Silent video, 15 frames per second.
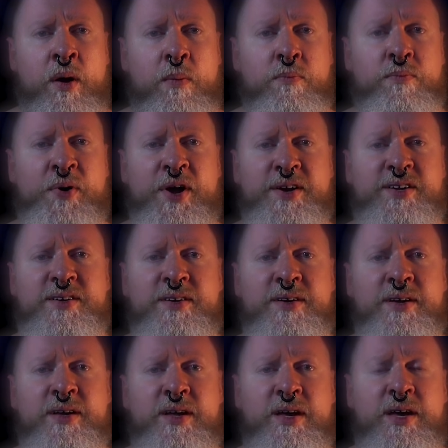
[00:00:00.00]
But
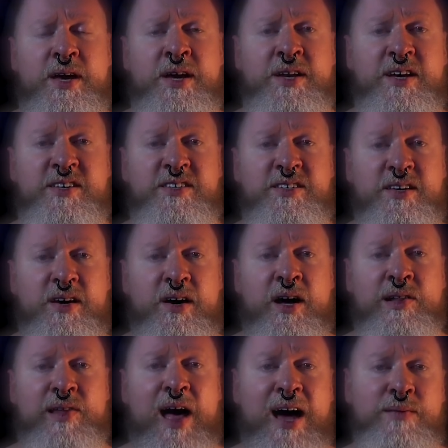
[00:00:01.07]
it is
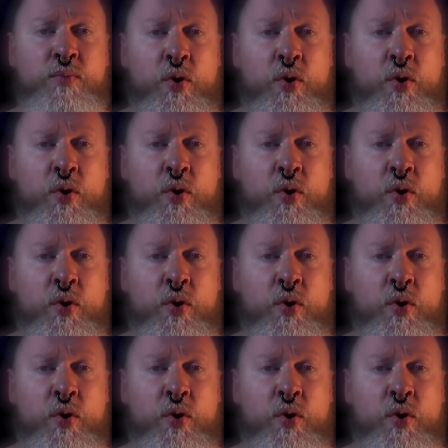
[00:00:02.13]
a lot